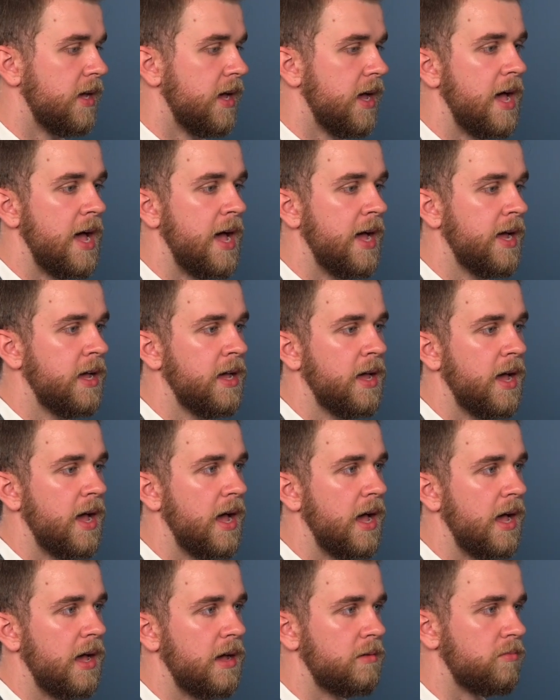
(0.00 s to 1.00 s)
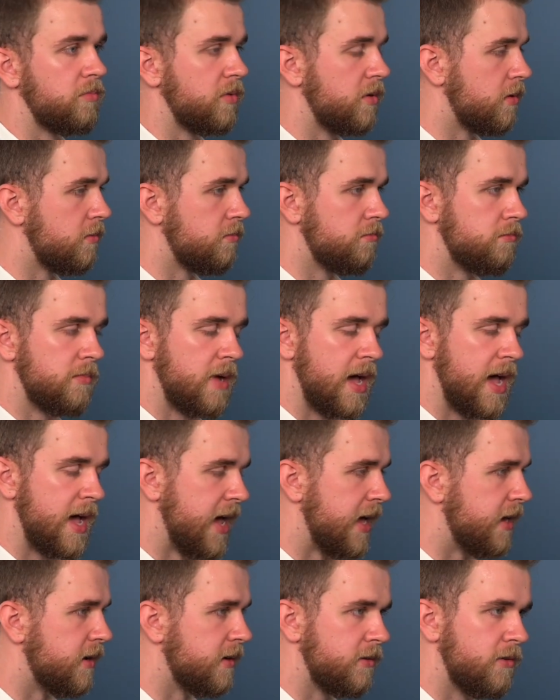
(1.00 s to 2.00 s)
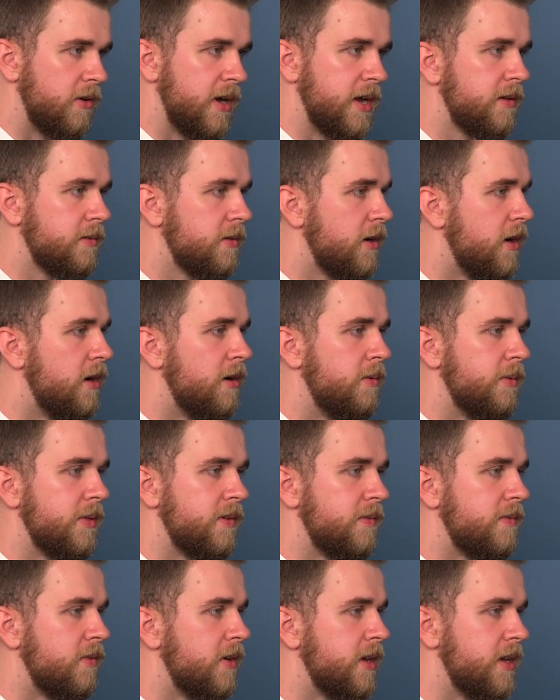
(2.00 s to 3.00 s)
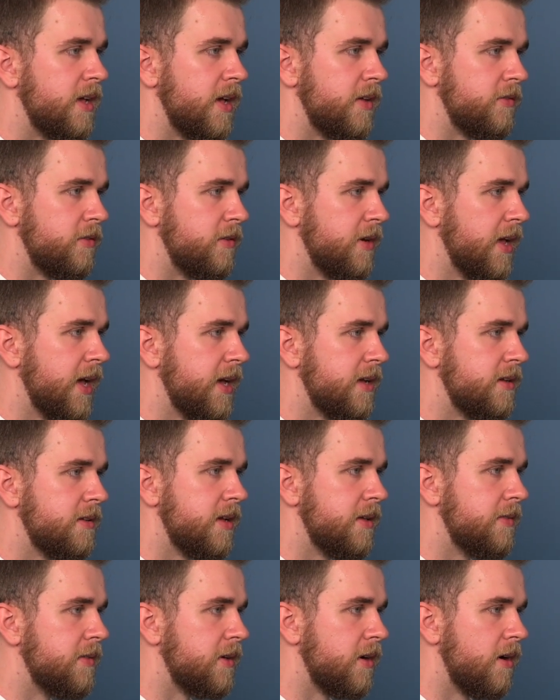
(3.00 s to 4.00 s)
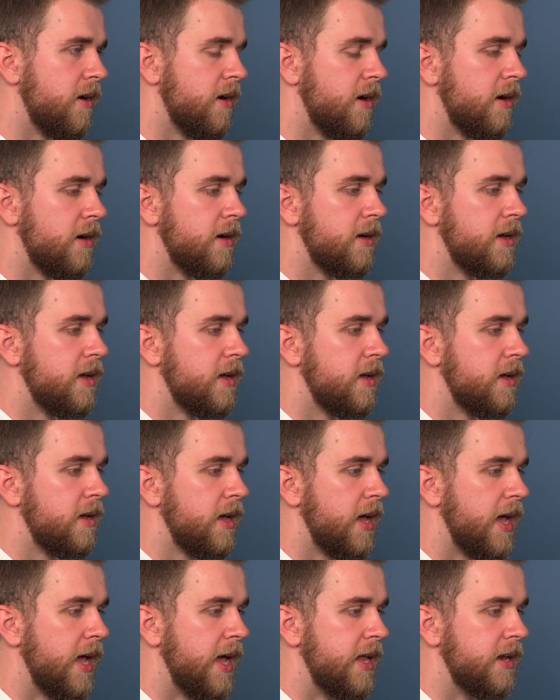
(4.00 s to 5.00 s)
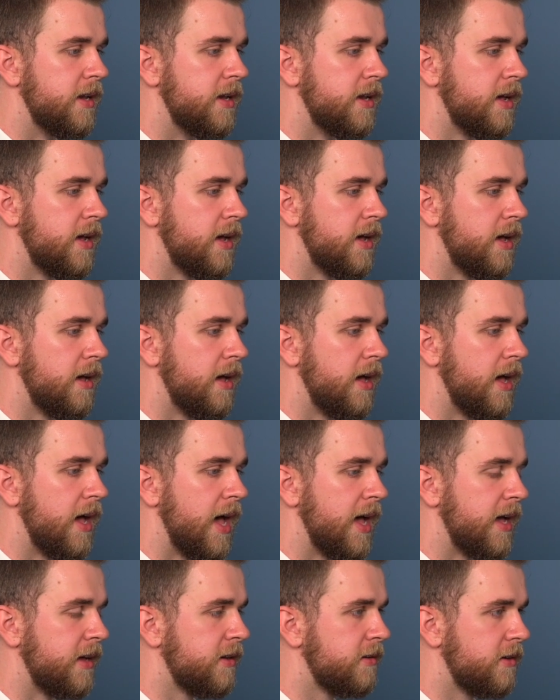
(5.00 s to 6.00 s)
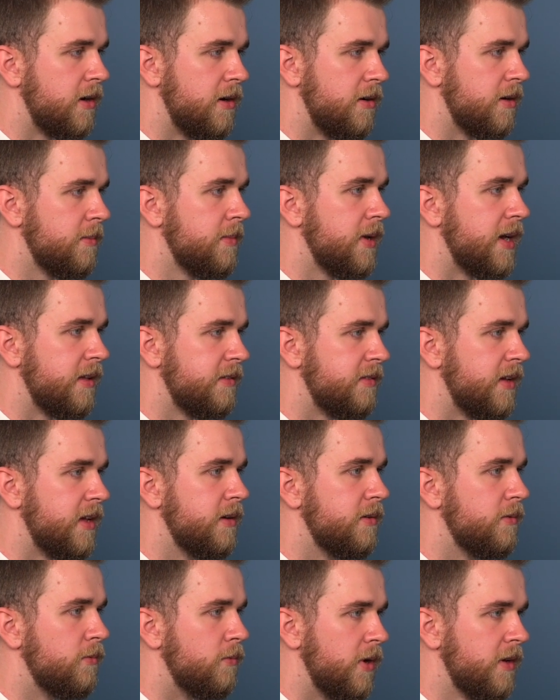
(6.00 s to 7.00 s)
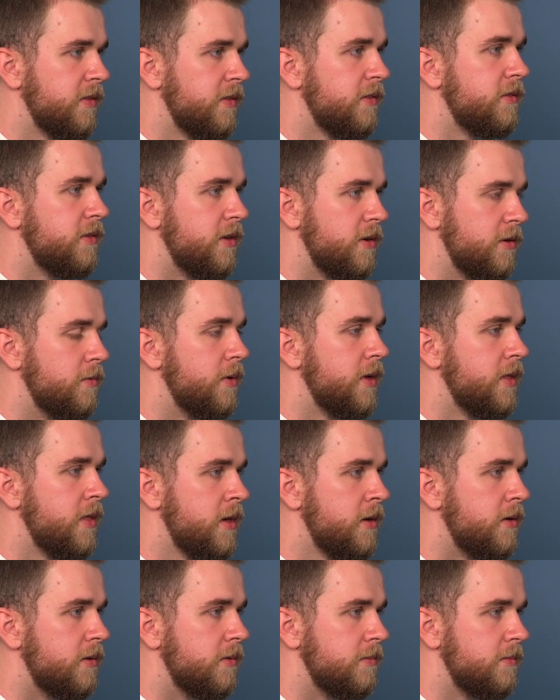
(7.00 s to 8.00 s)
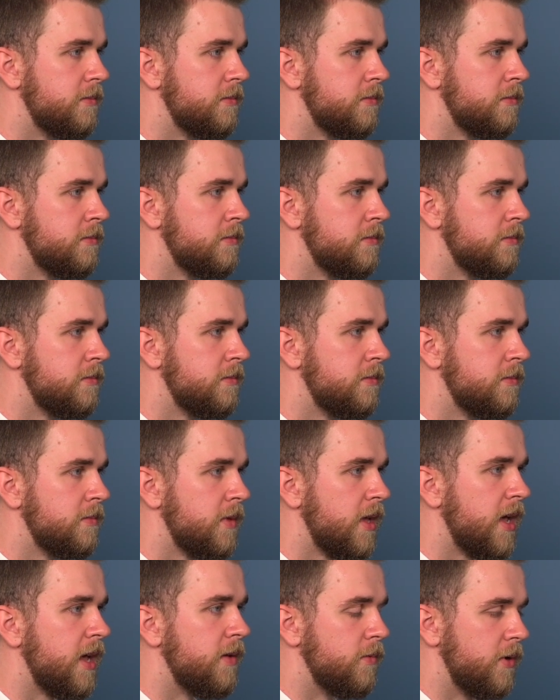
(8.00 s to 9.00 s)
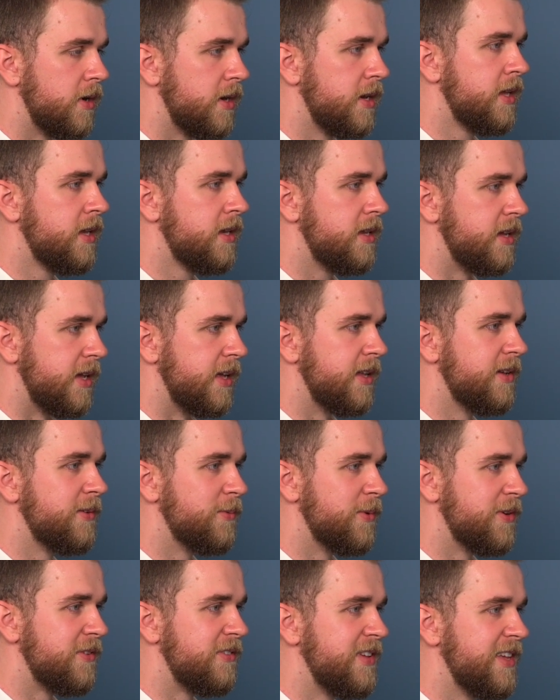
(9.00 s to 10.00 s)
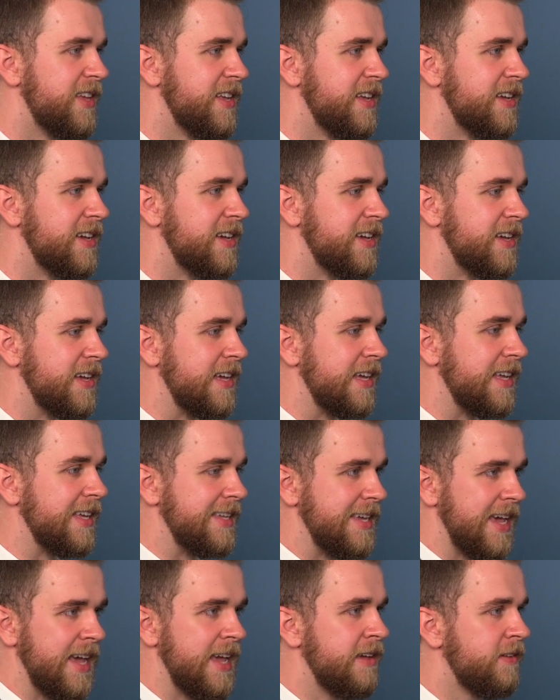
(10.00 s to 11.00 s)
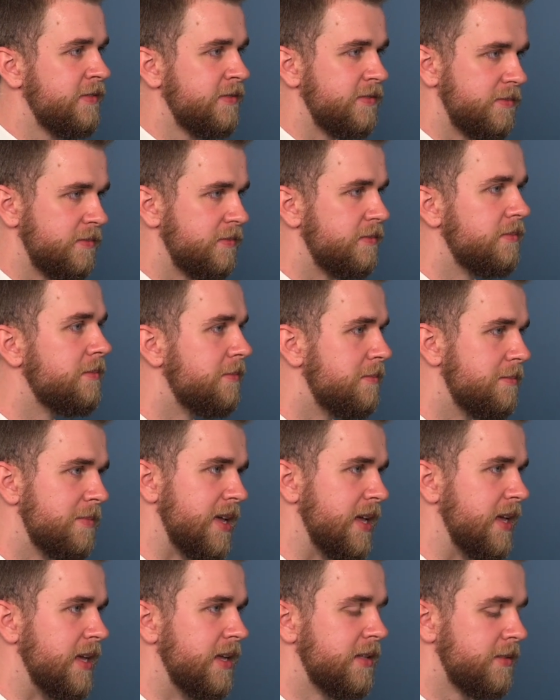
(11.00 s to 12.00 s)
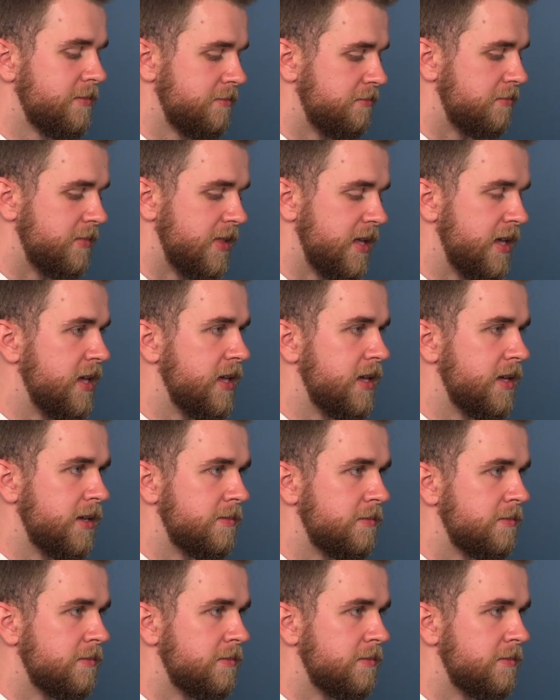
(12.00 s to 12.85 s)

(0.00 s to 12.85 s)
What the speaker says: I had a great call with a friend yesterday in the car, and I called him and I said, "What's new with you?" And what he did was he gave me the